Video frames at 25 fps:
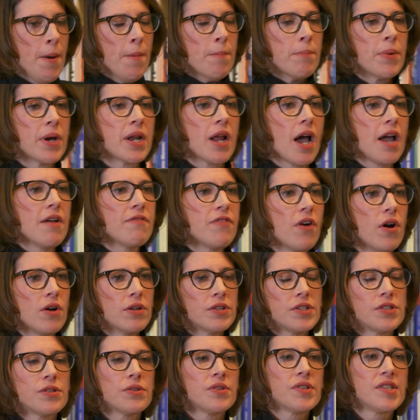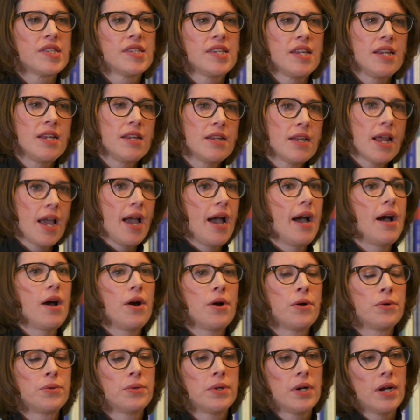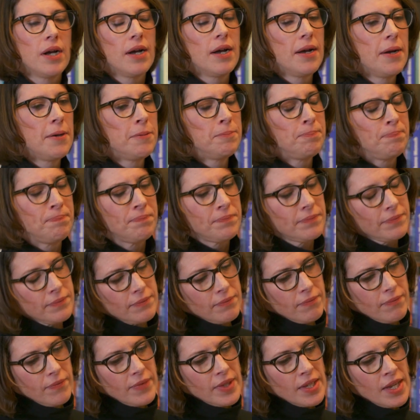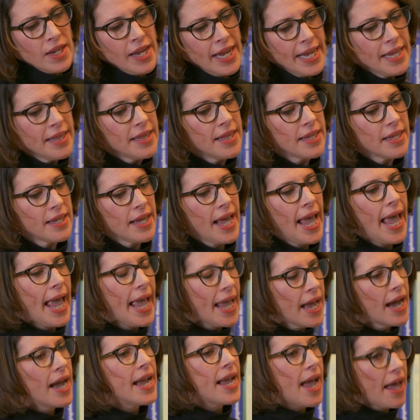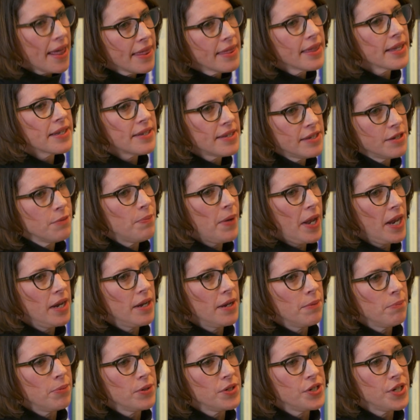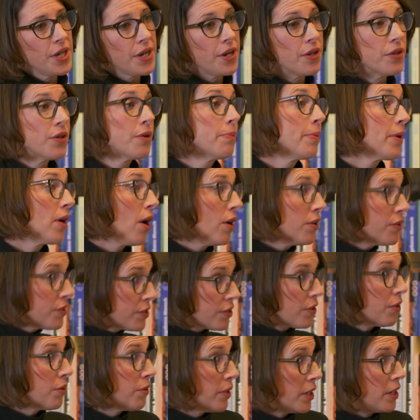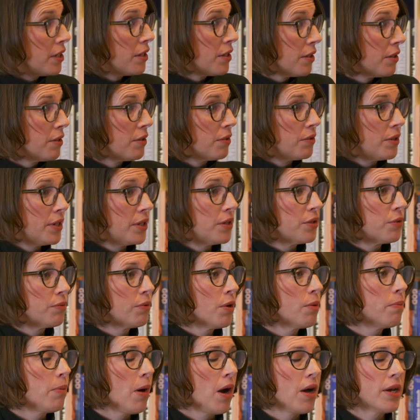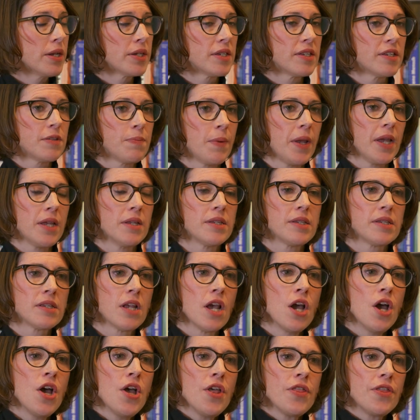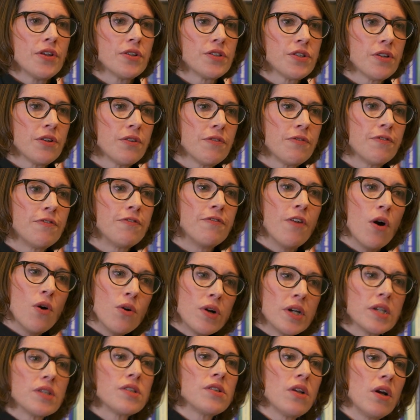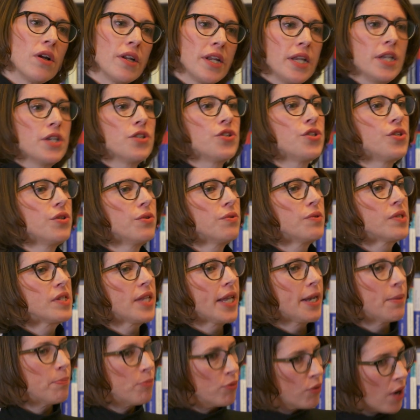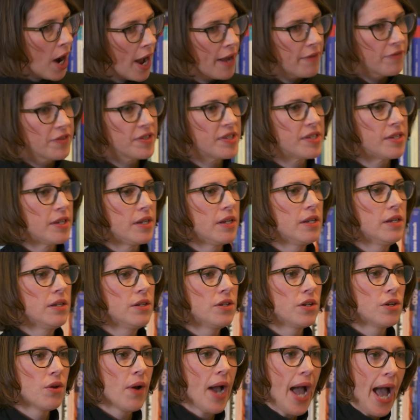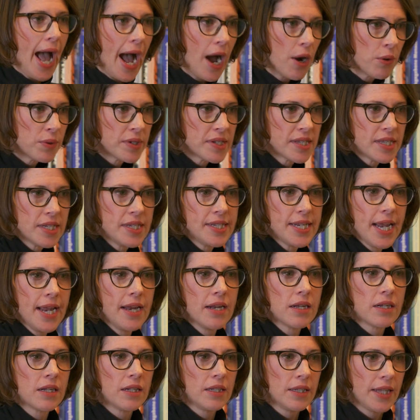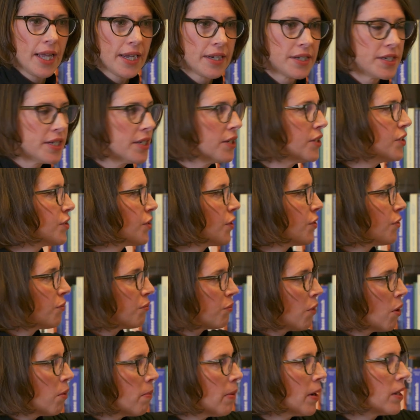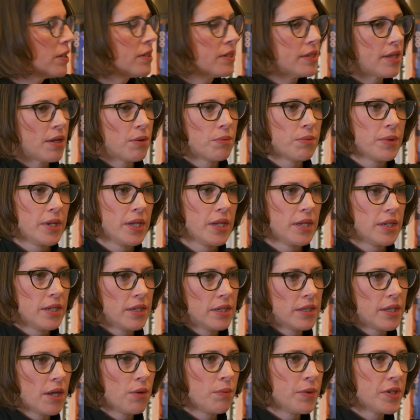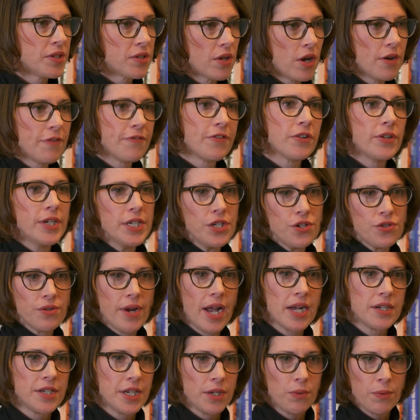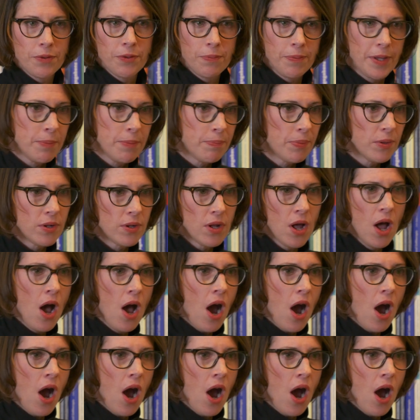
But I've also seen how. Um, in the AI ethics debate in particular, but also in the in the robotics space, there's a focus on issues like privacy. You know, how is the data collected? So the robots that we that we saw, if they're interacting with people,